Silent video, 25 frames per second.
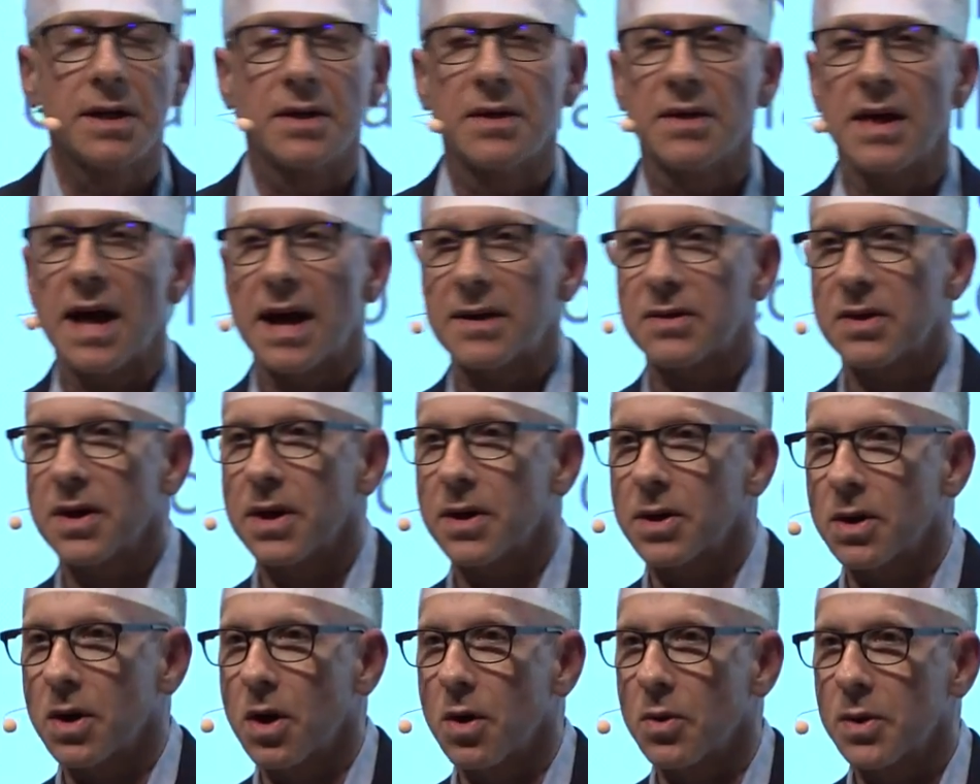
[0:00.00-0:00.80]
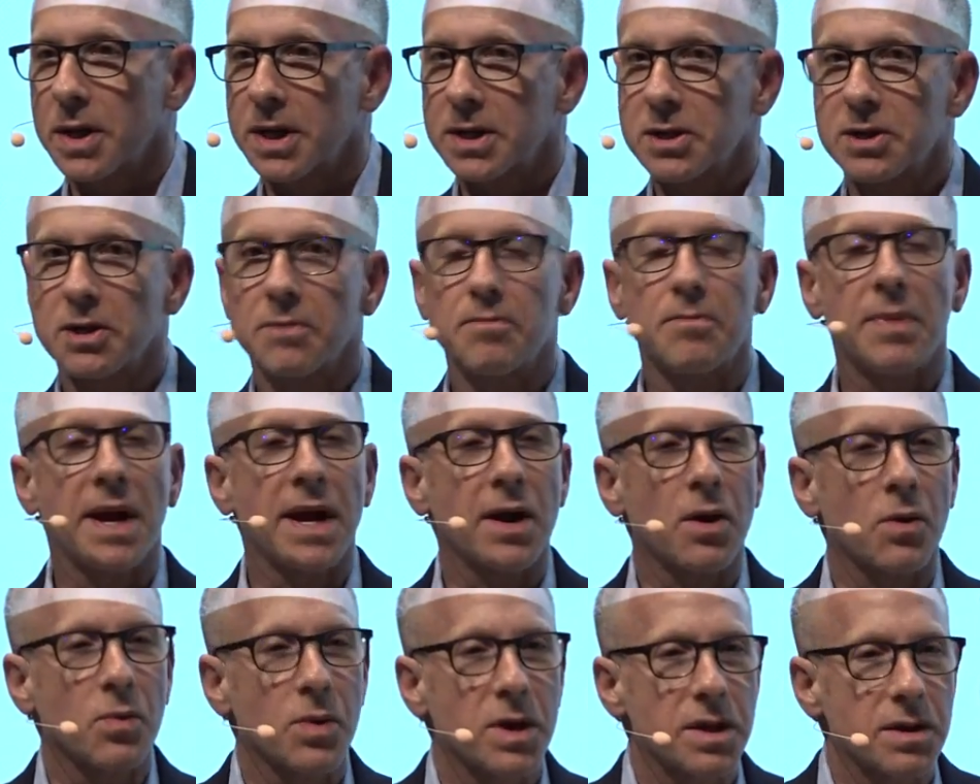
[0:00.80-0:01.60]
that they're going to
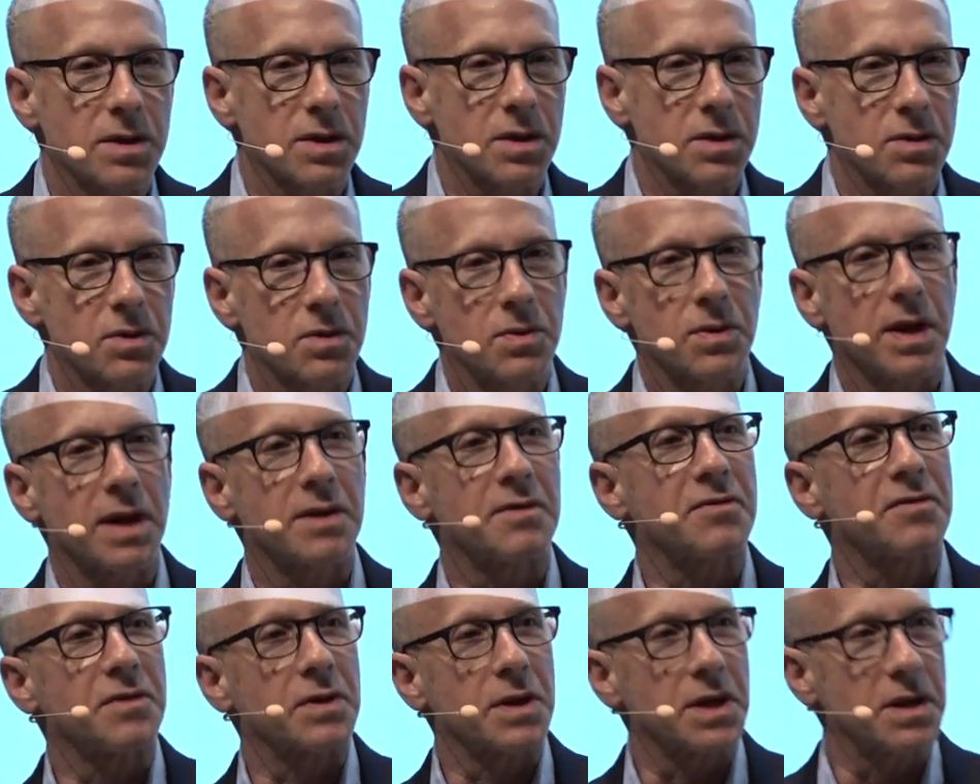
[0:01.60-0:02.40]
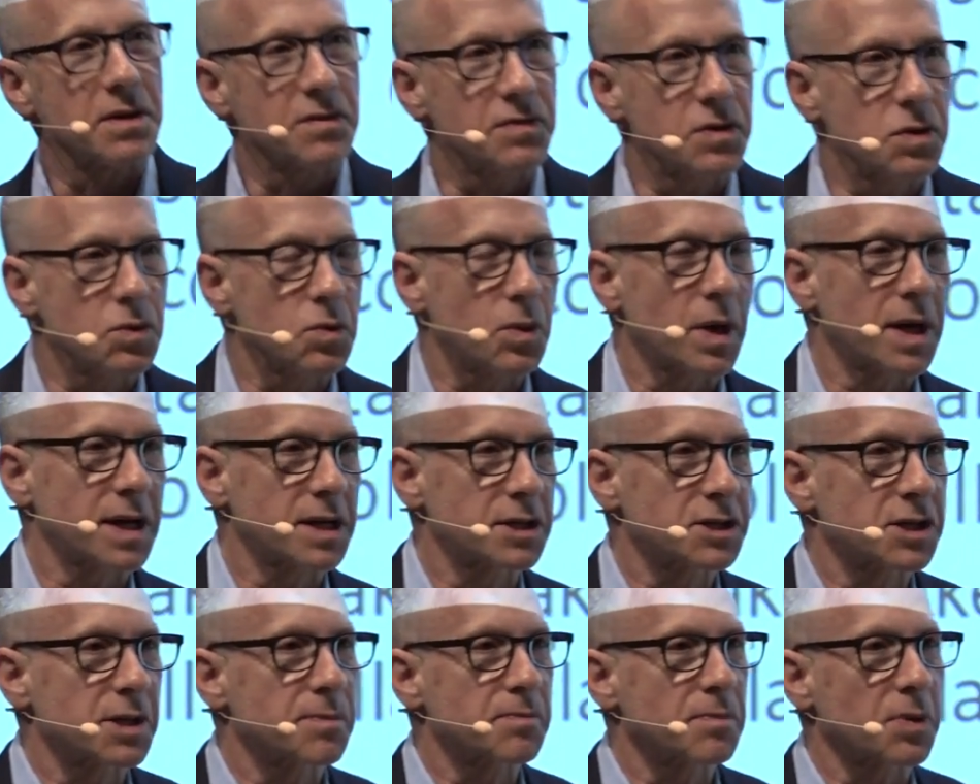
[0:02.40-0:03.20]
bear with you and forgive you when
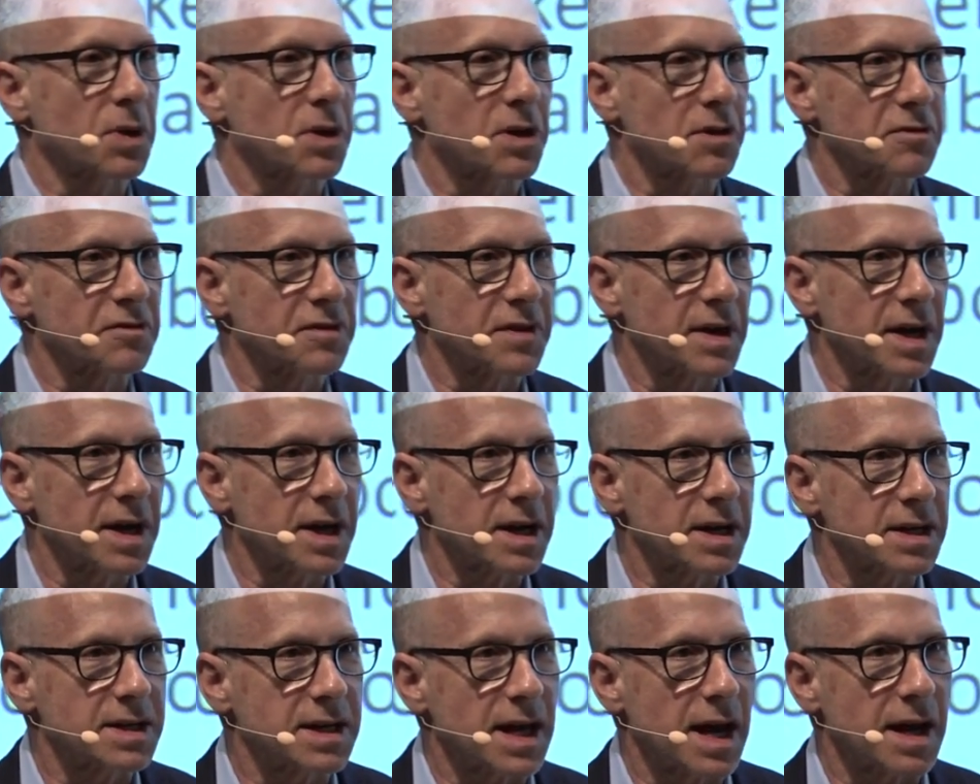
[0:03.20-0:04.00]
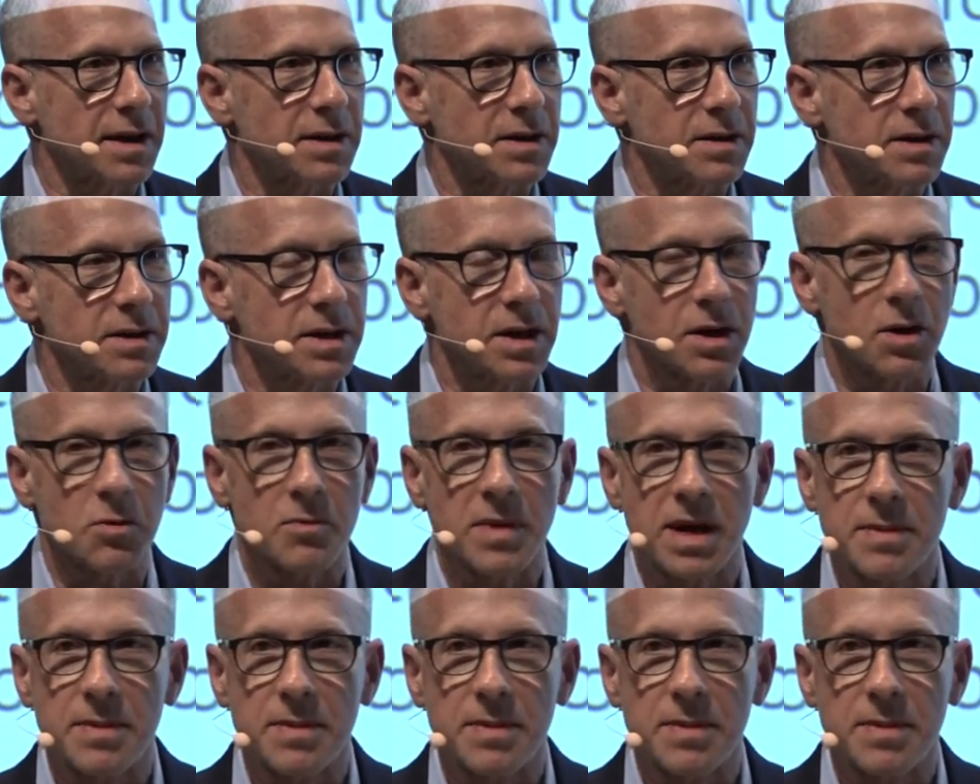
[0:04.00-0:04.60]
it's imperfect and, you know,